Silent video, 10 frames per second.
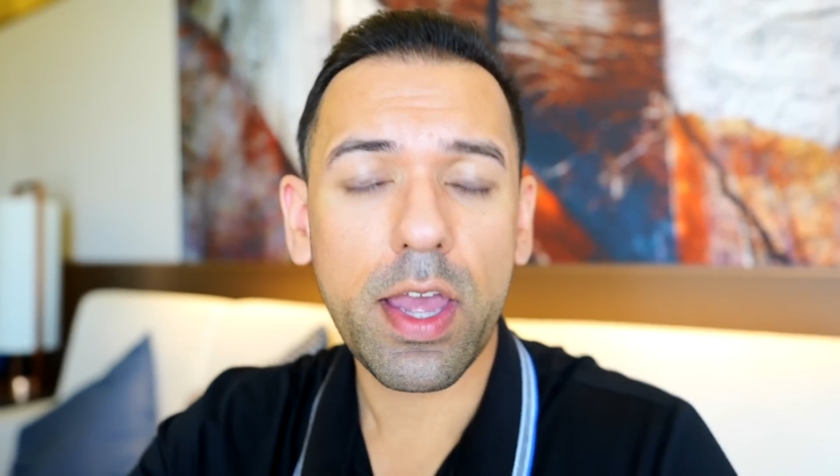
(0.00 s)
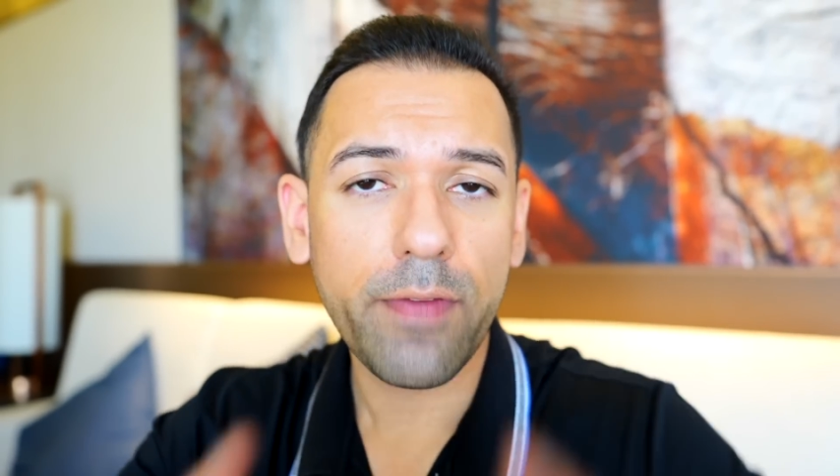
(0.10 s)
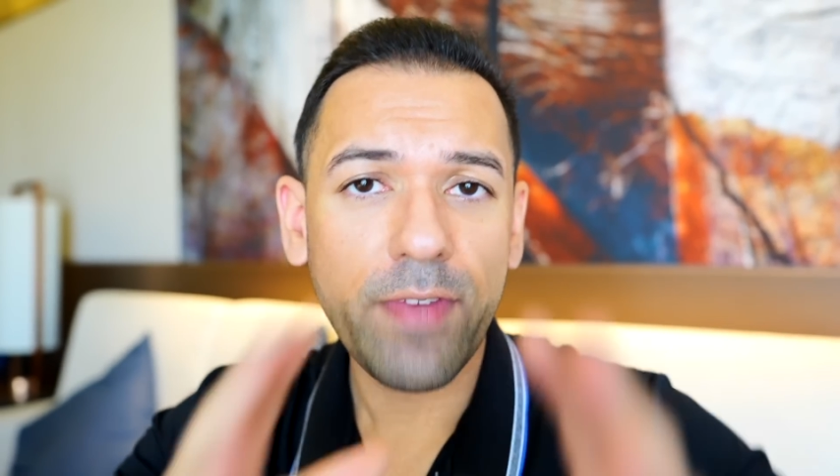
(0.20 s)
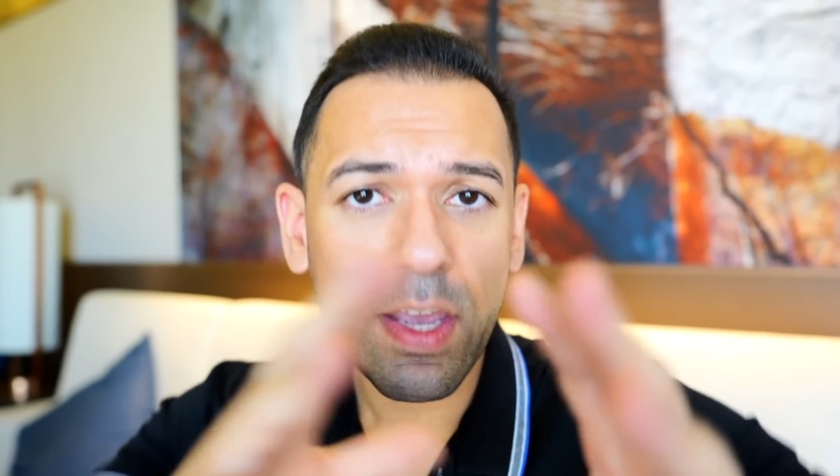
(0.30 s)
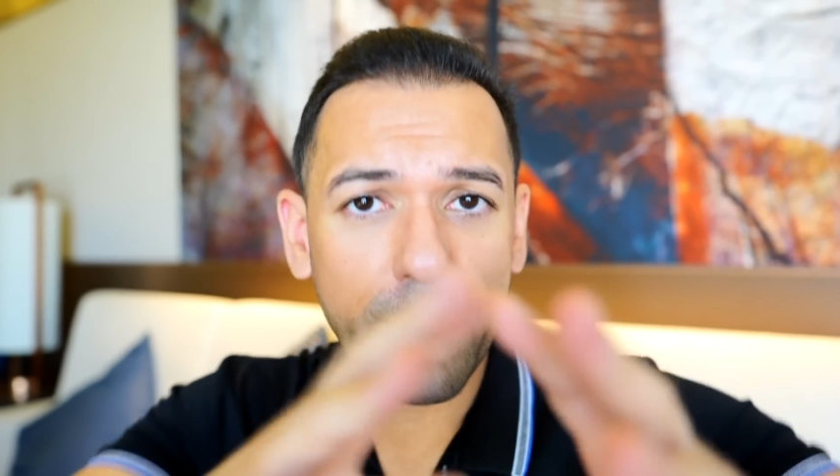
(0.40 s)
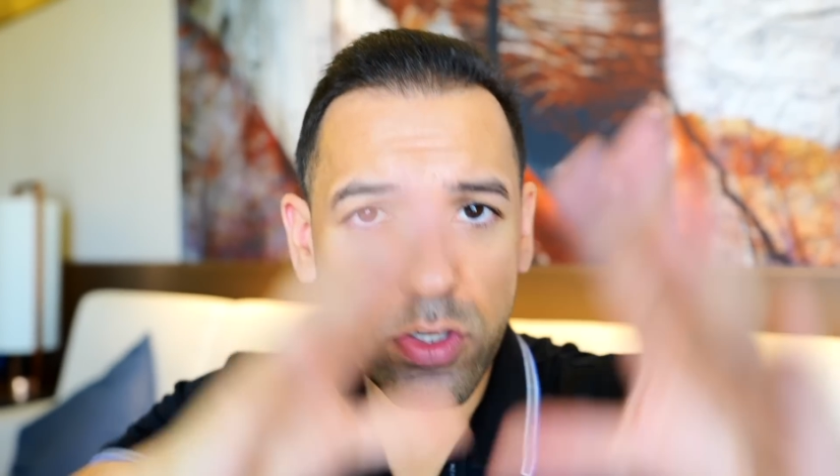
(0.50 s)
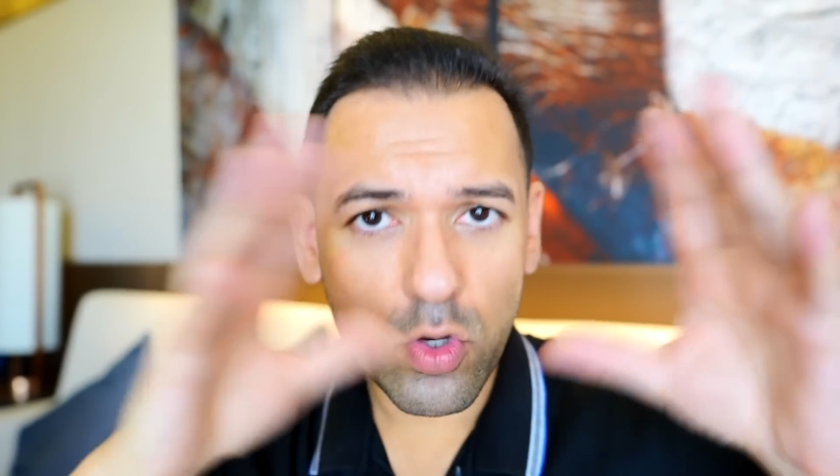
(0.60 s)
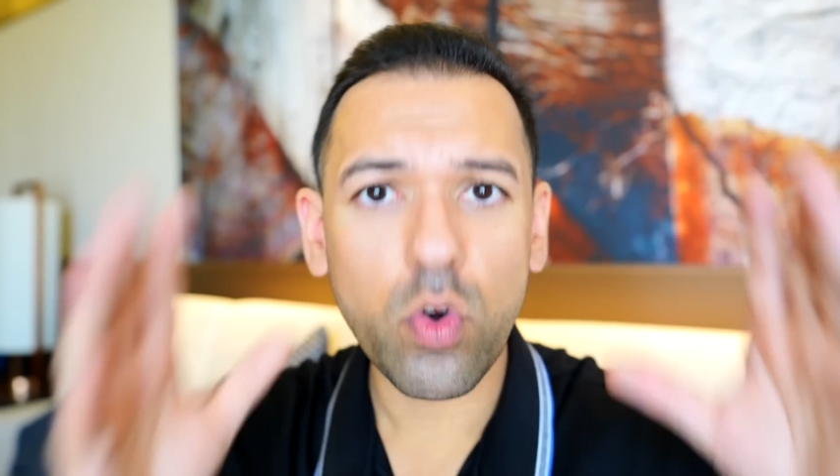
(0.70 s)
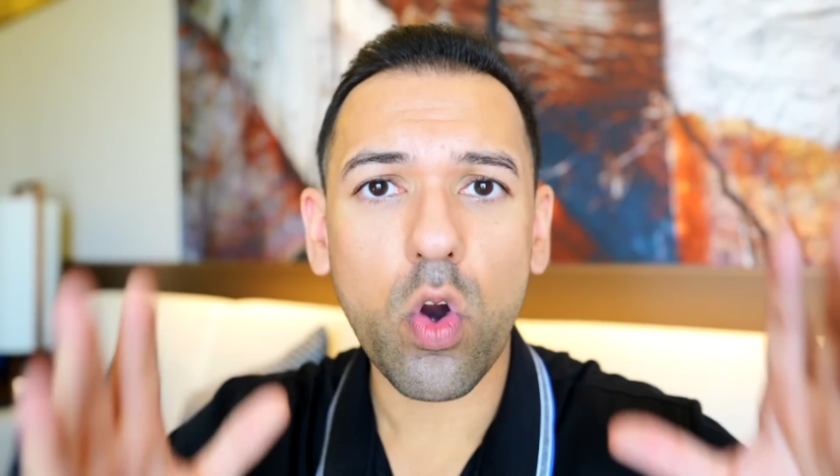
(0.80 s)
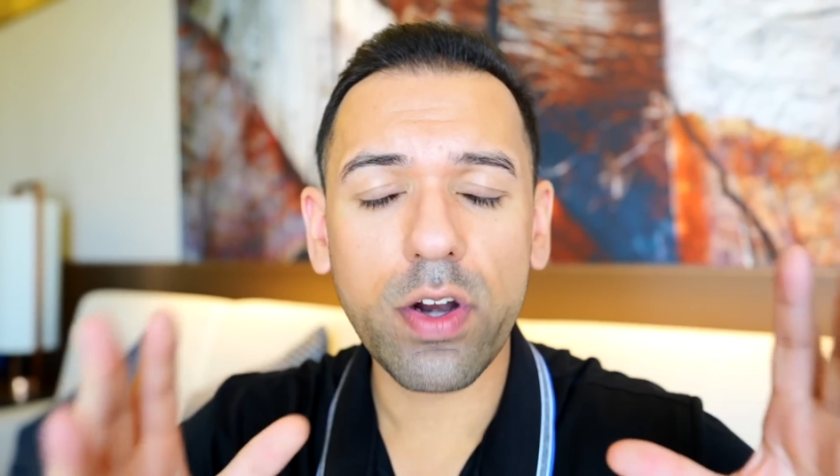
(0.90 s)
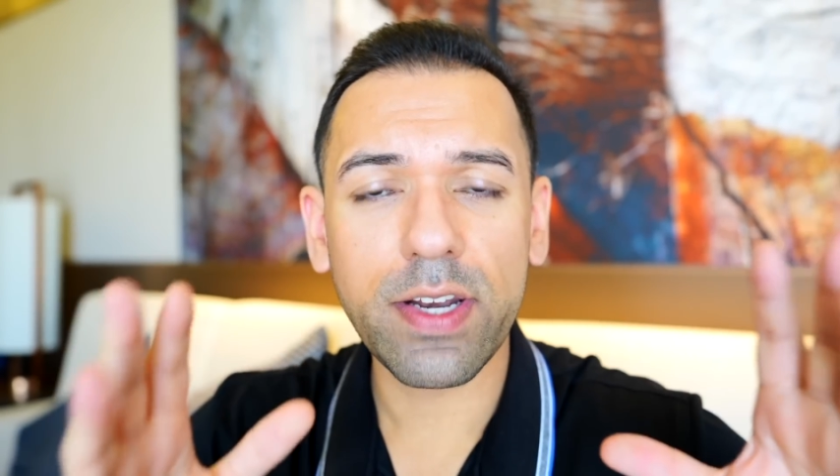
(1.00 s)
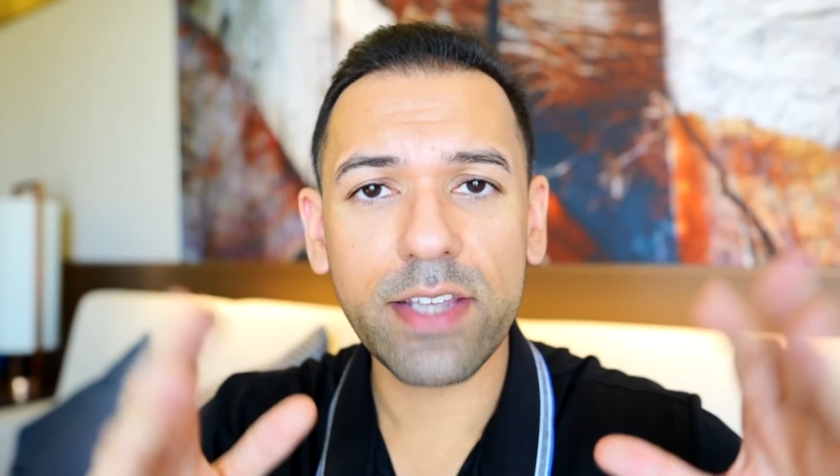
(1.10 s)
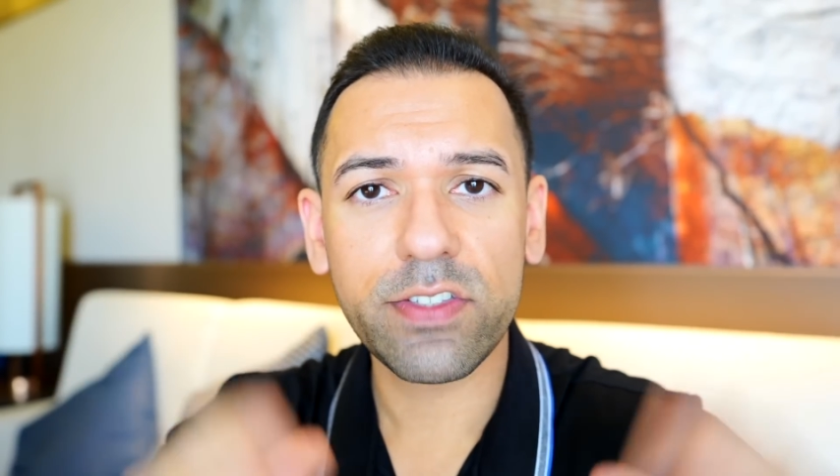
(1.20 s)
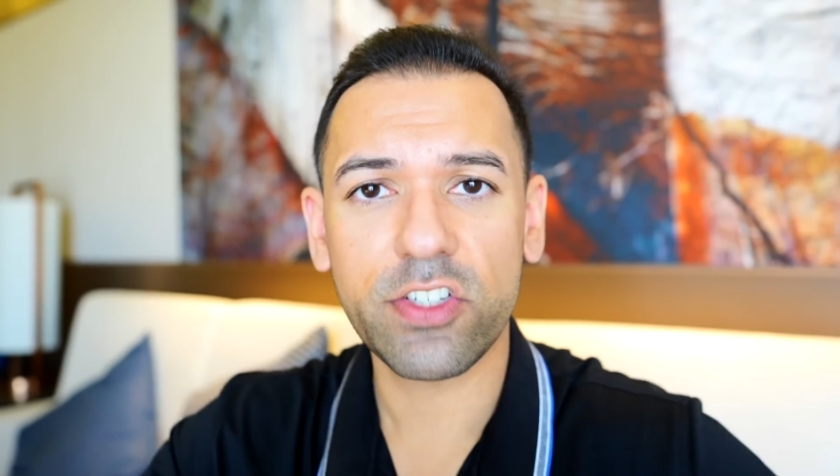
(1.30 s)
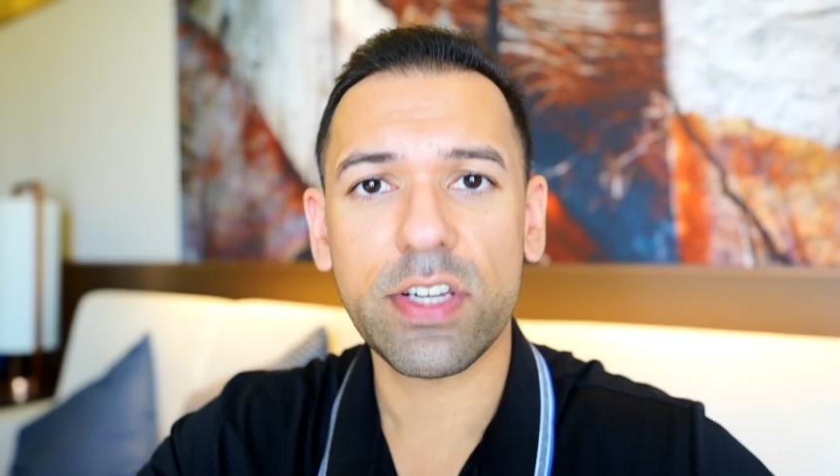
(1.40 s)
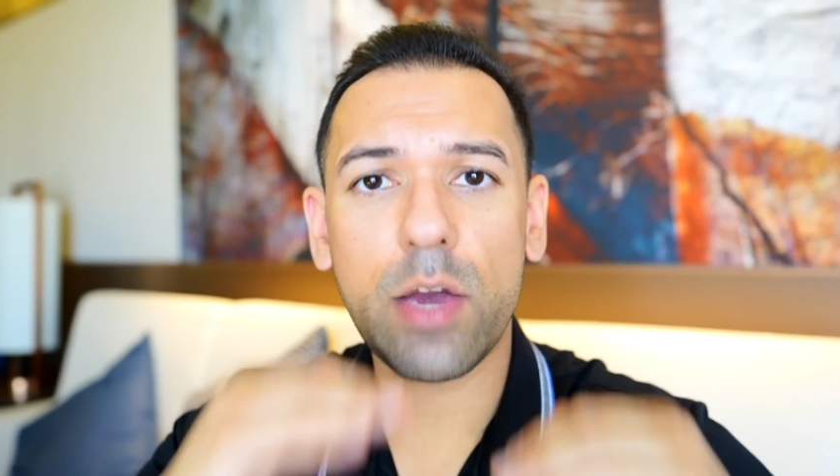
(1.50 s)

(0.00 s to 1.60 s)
Think about your organization,